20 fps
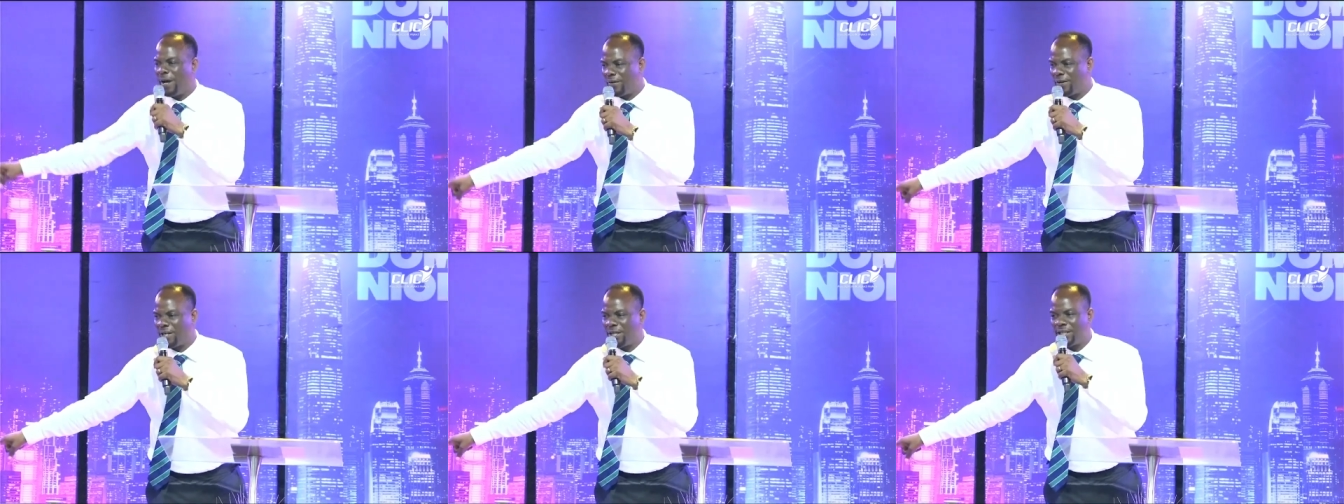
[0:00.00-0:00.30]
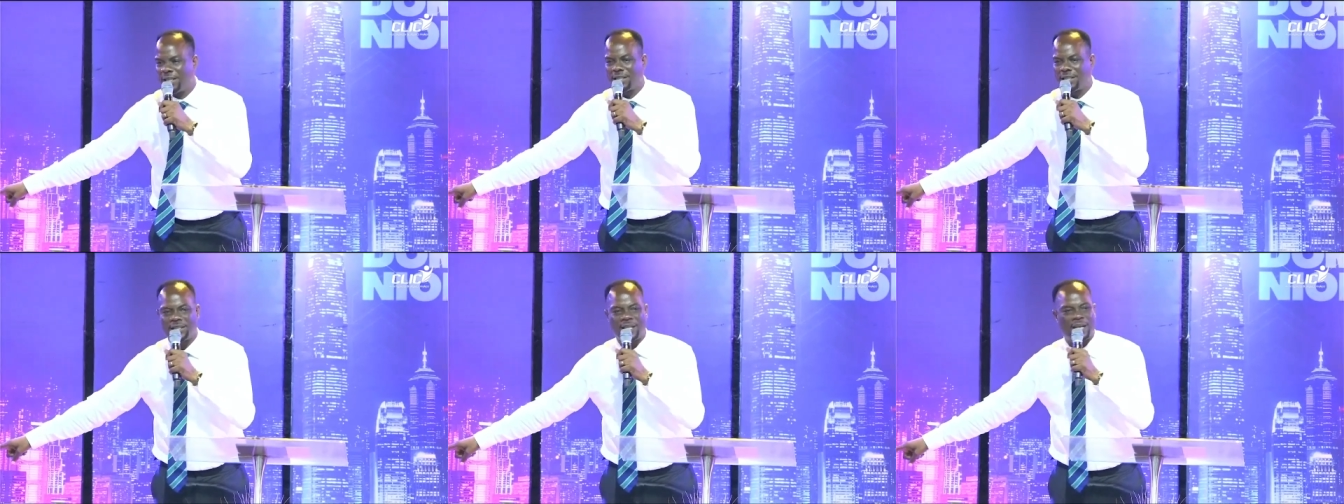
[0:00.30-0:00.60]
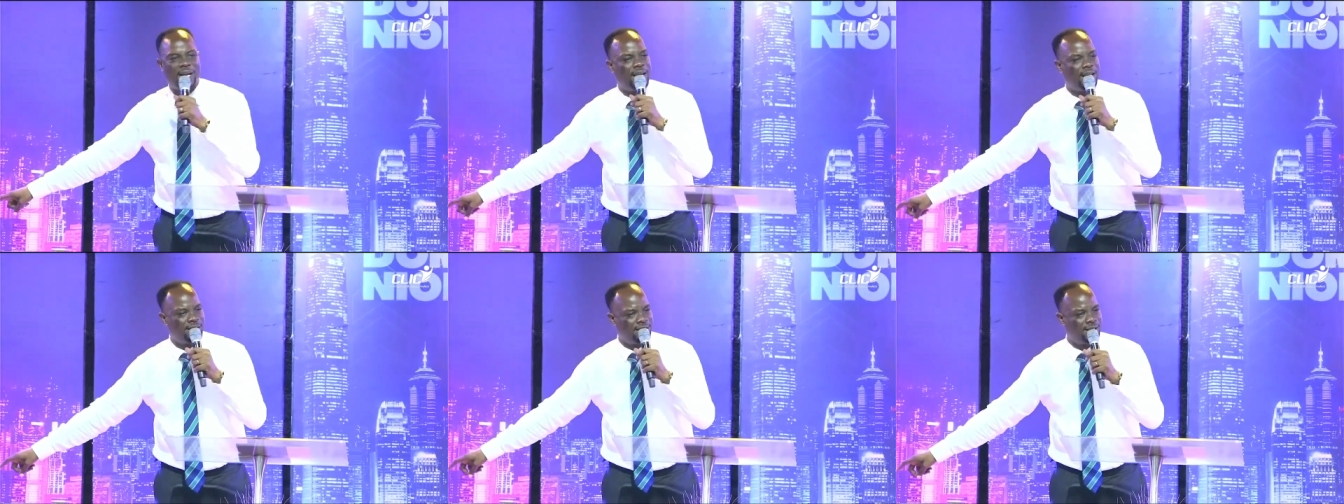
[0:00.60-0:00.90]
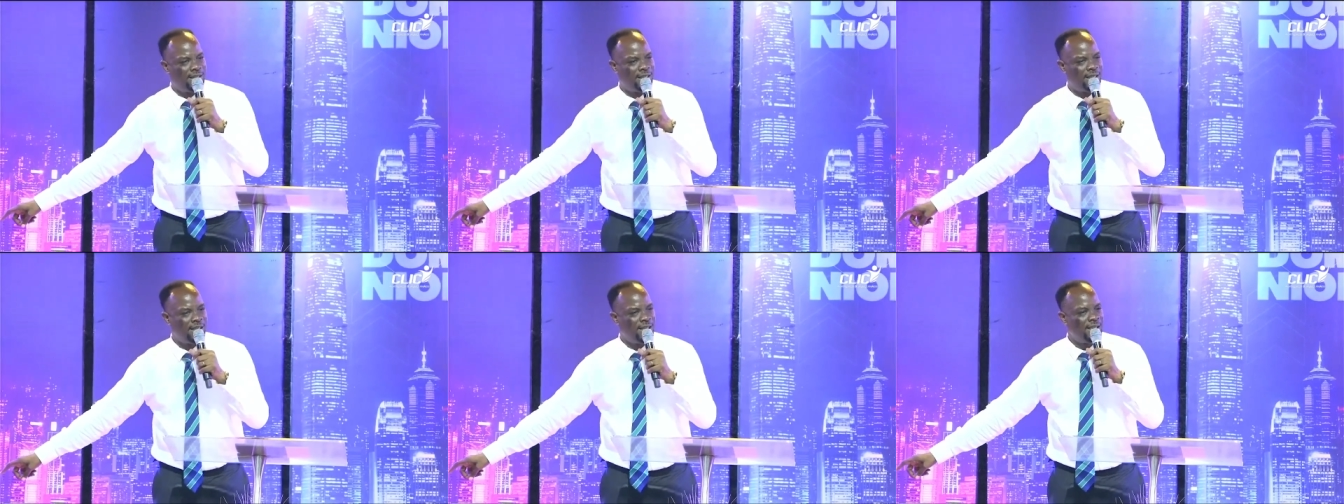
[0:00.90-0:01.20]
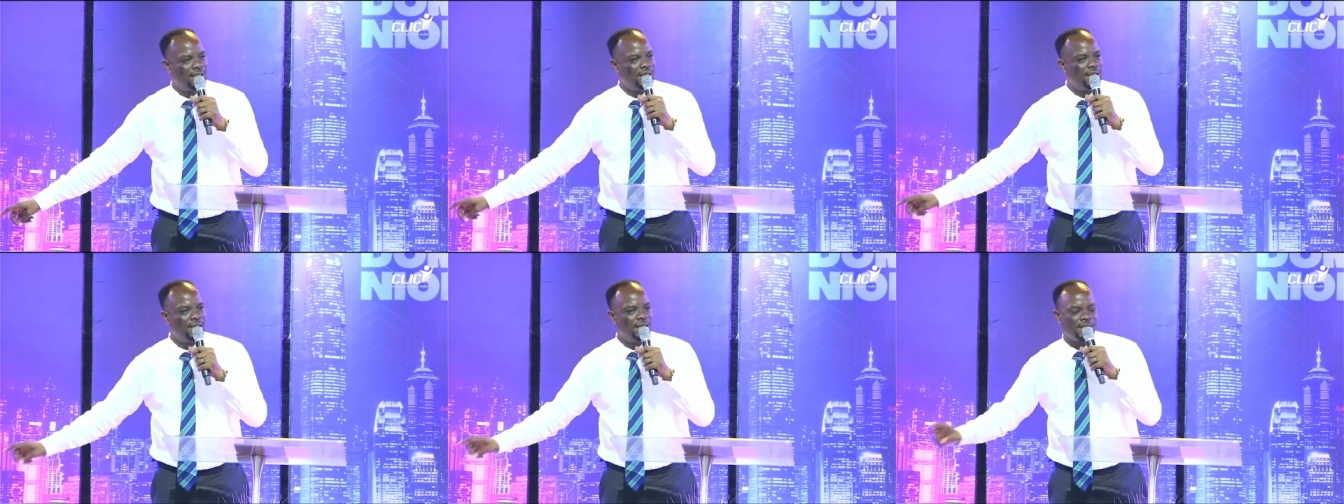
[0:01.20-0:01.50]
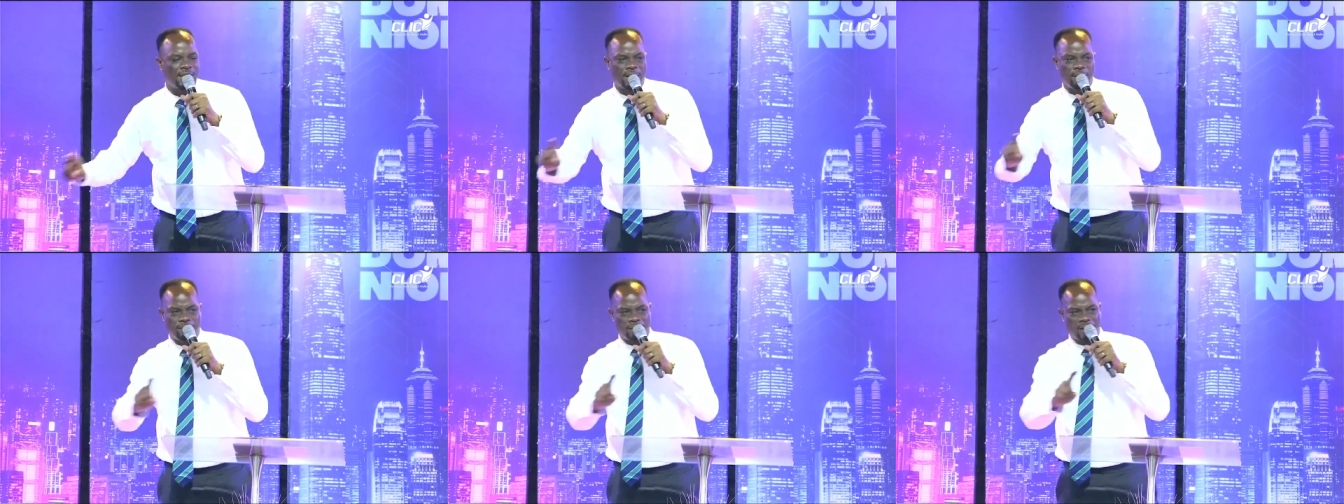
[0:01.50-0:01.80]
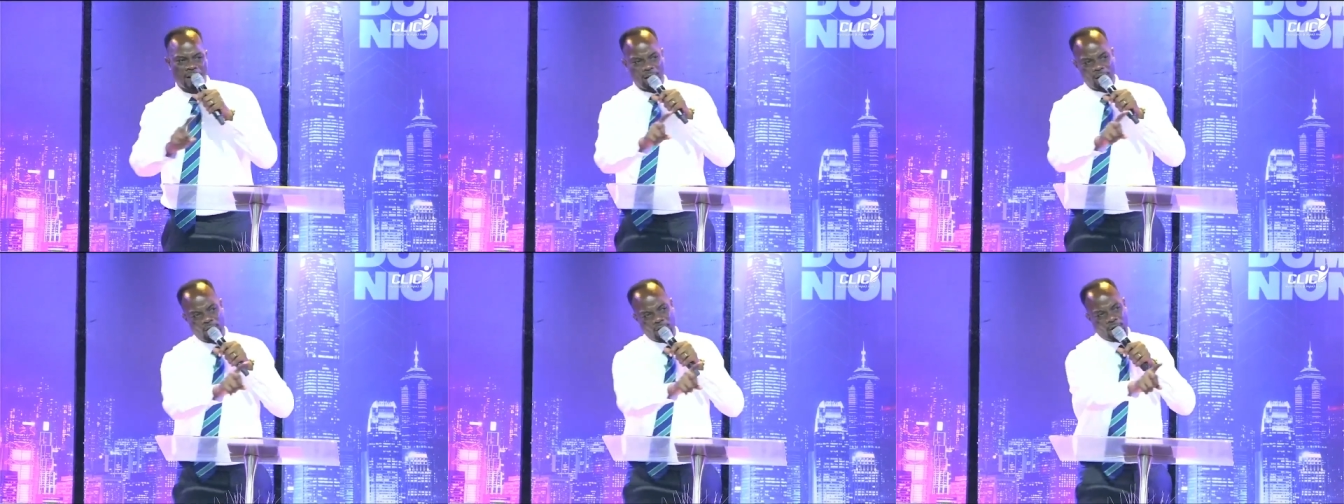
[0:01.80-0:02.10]
the child. He said,
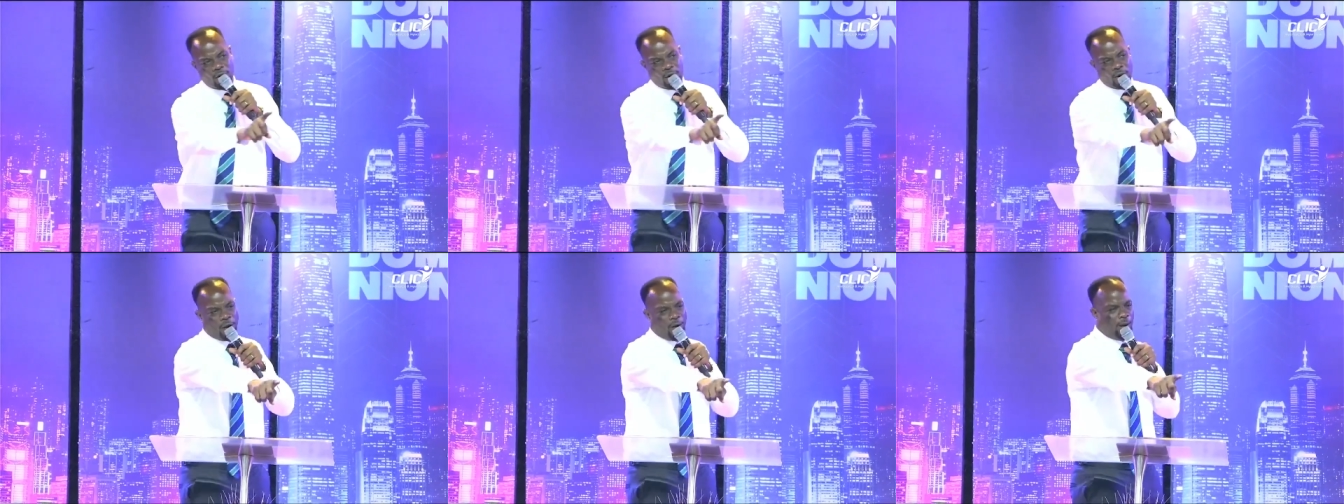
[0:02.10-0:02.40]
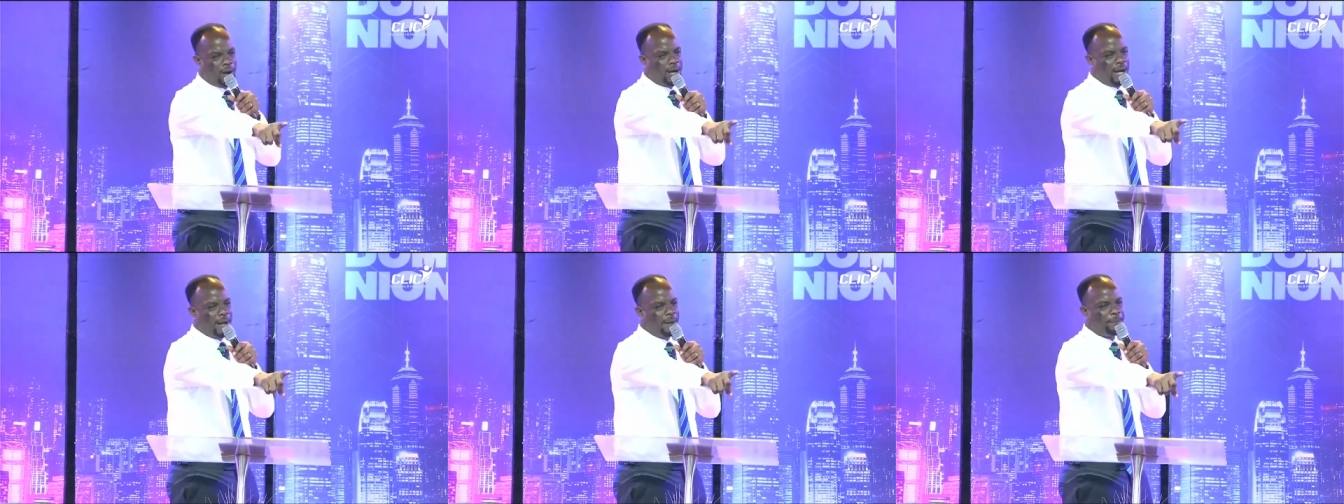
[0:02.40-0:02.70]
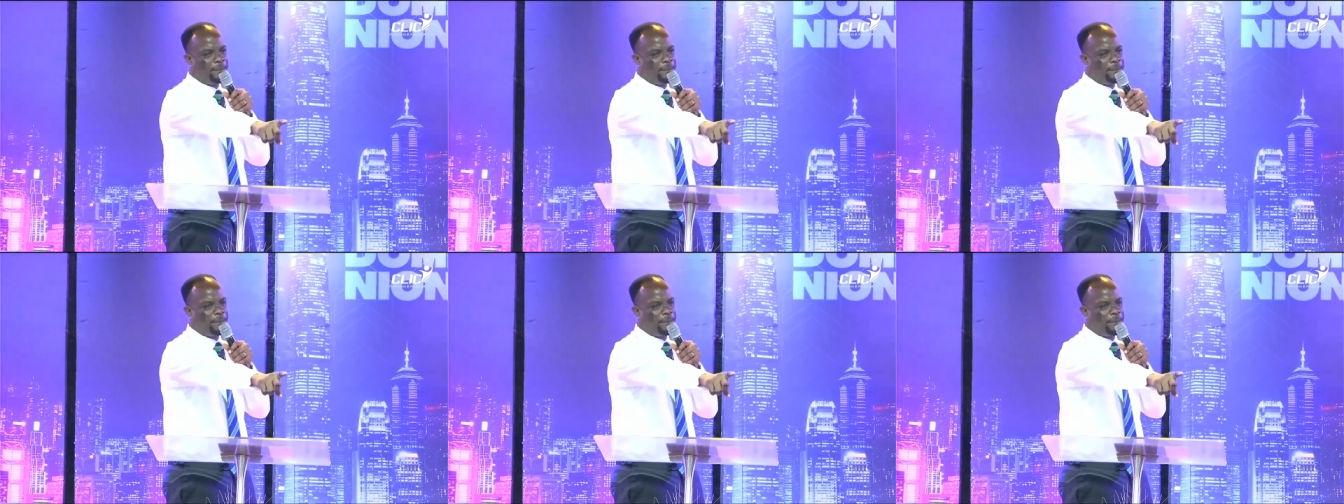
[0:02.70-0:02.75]
God can